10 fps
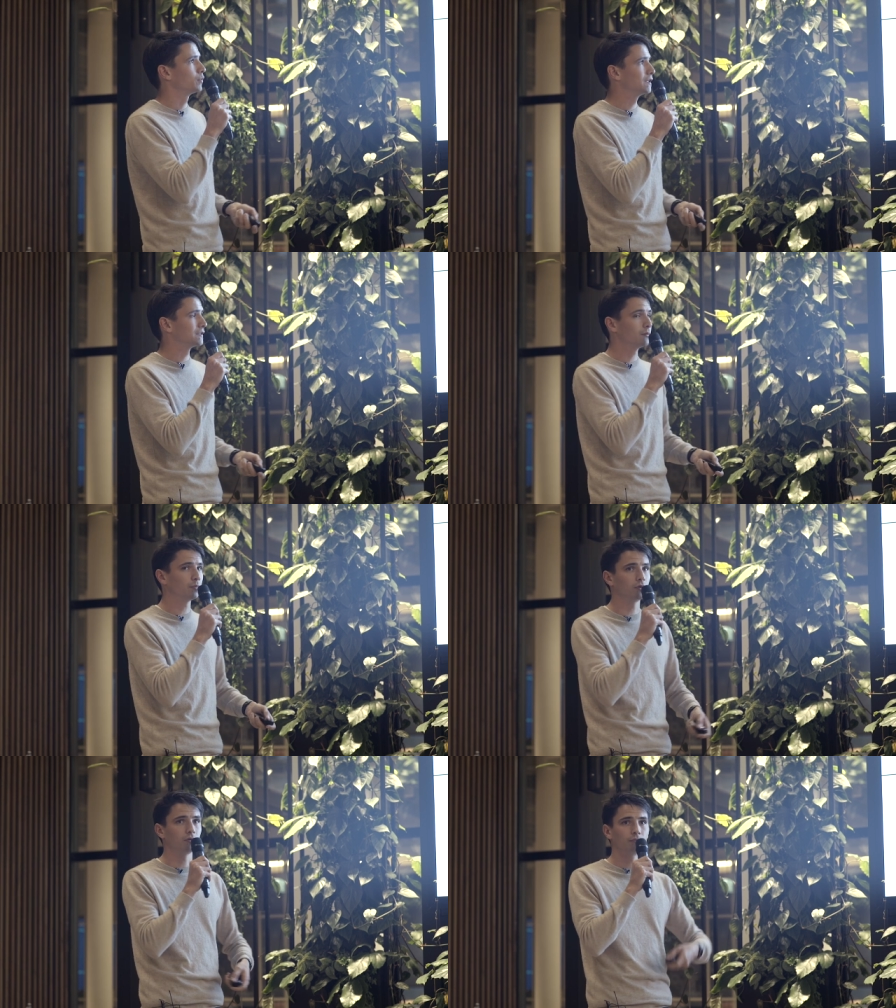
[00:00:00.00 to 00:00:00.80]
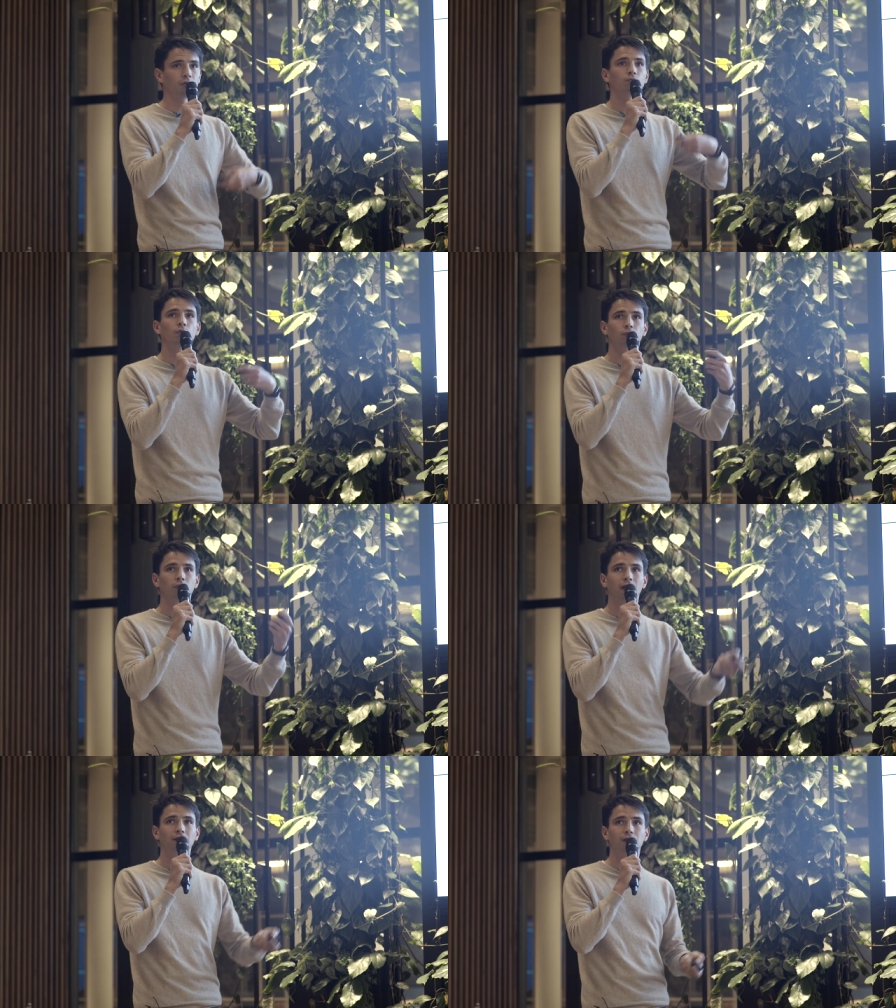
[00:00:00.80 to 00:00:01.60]
pretty simple, but what
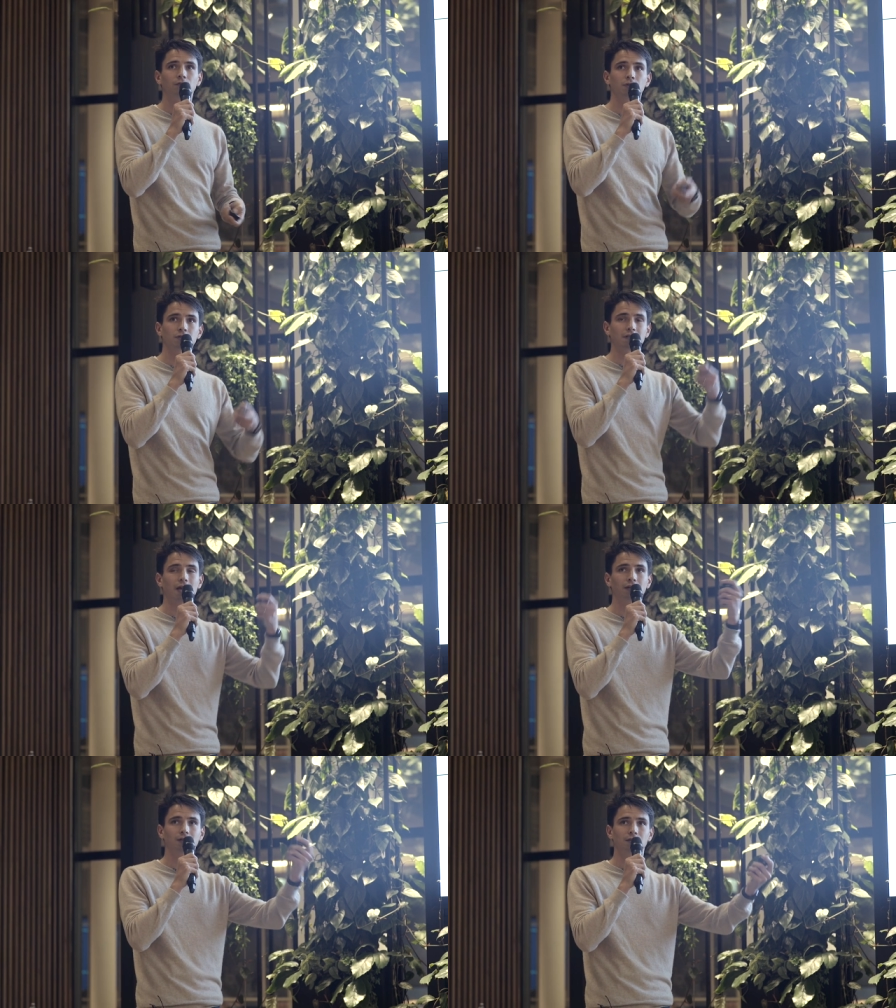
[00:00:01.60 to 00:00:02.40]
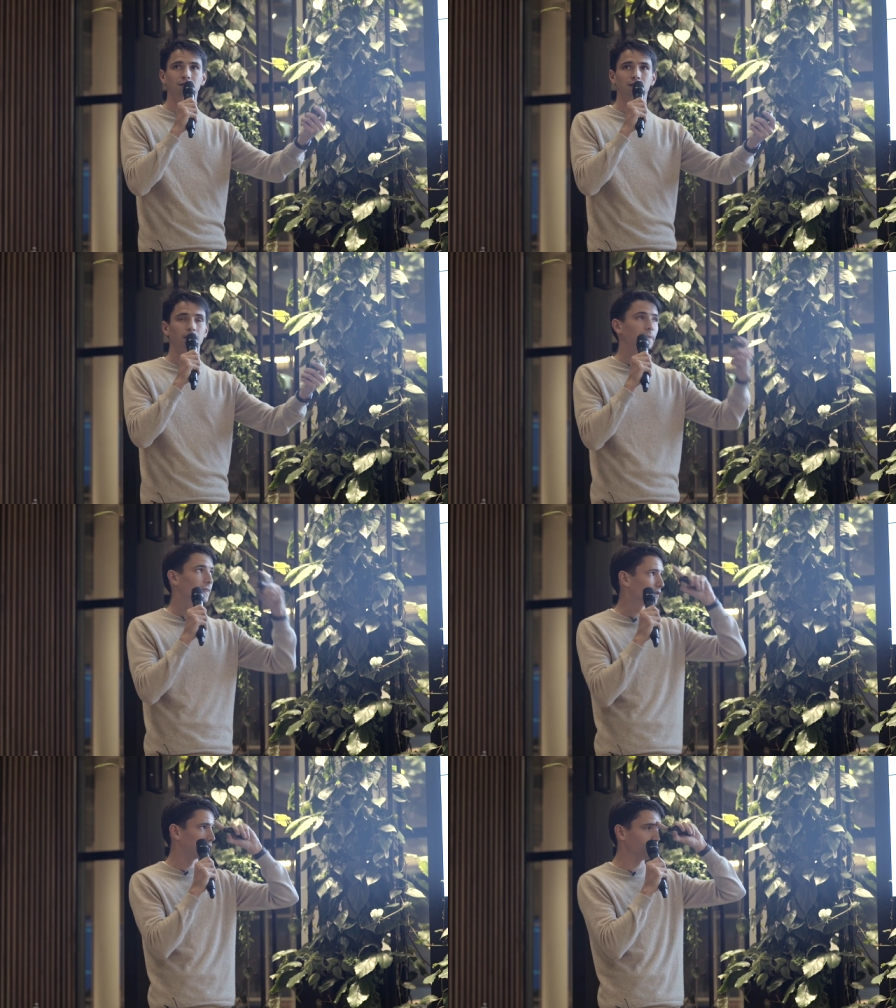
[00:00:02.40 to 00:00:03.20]
we added it, we just added this, um,
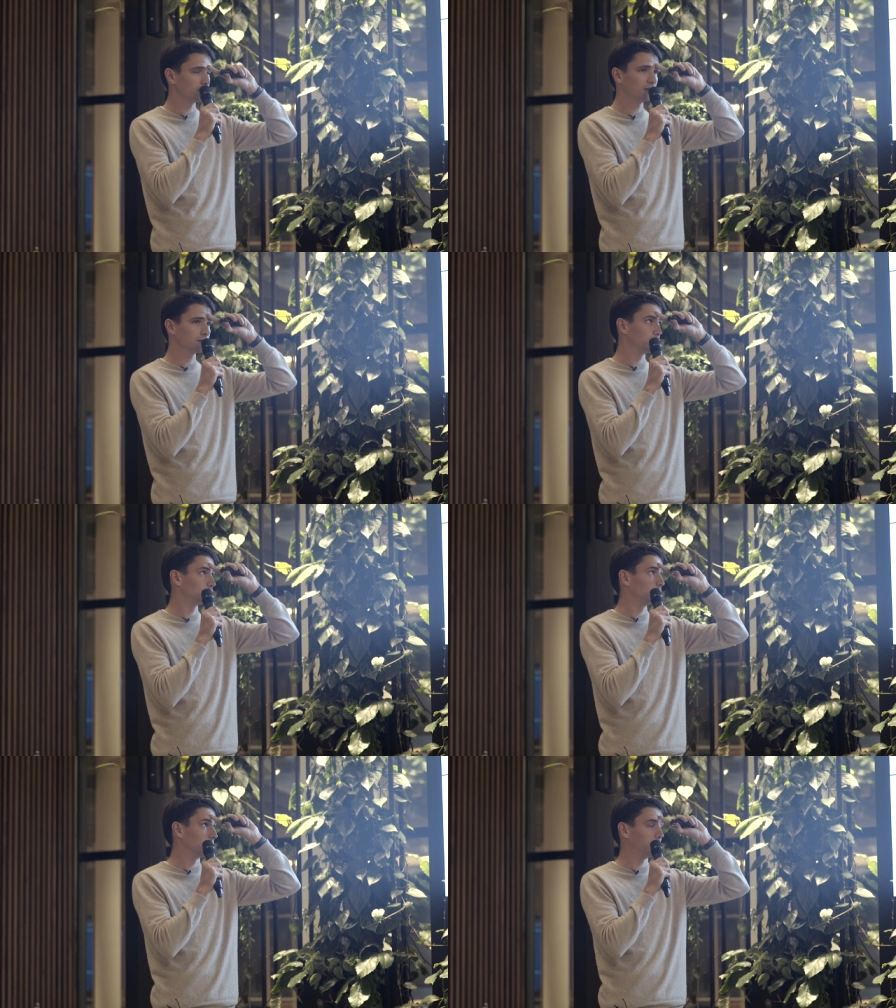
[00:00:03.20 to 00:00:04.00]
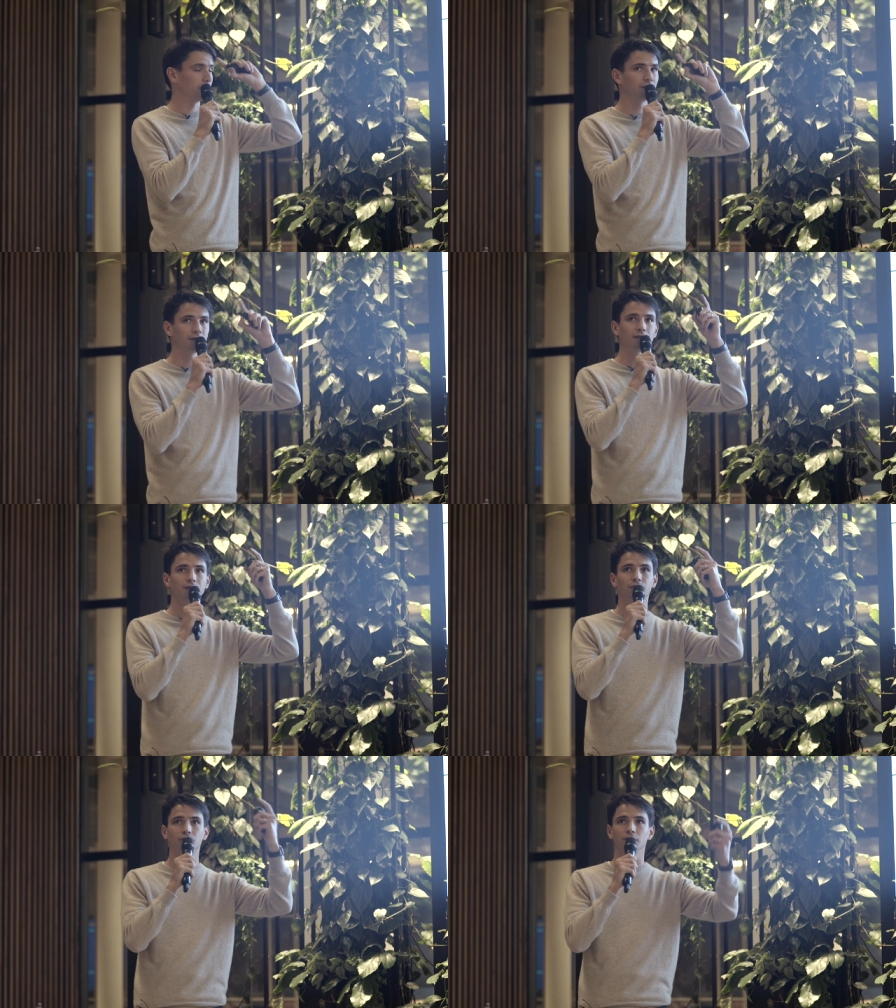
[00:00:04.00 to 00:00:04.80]
these new things, but we implemented
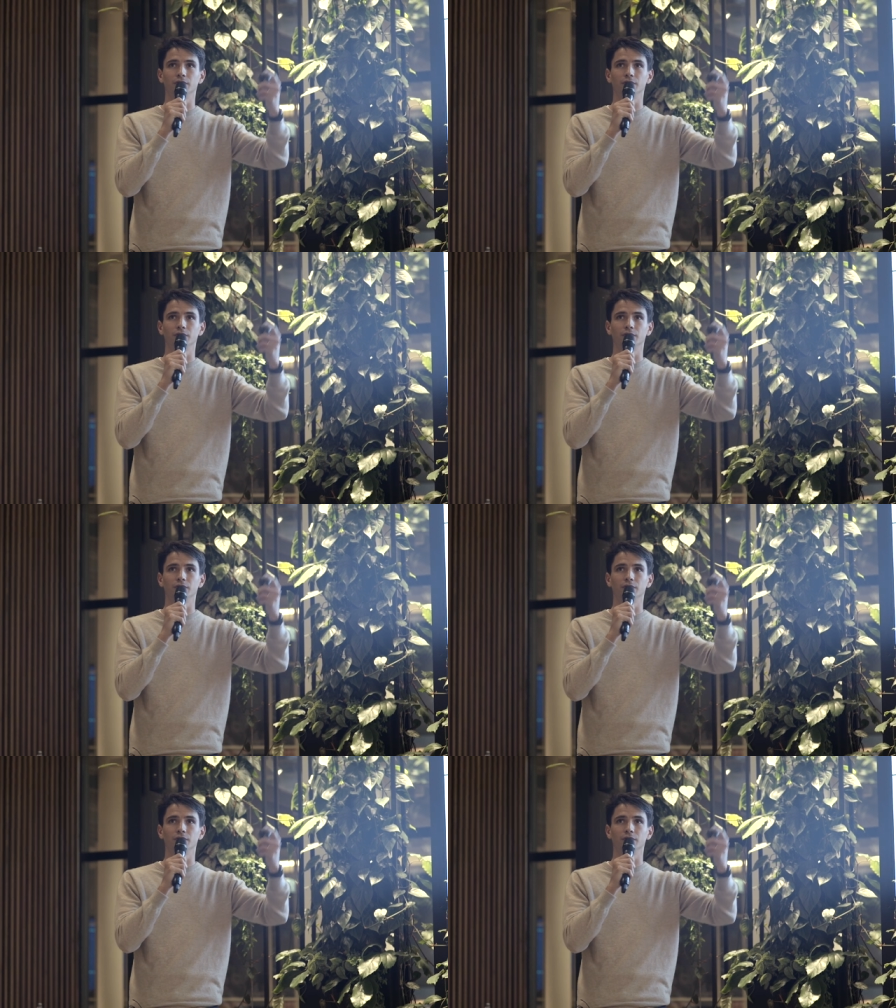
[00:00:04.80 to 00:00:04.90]
different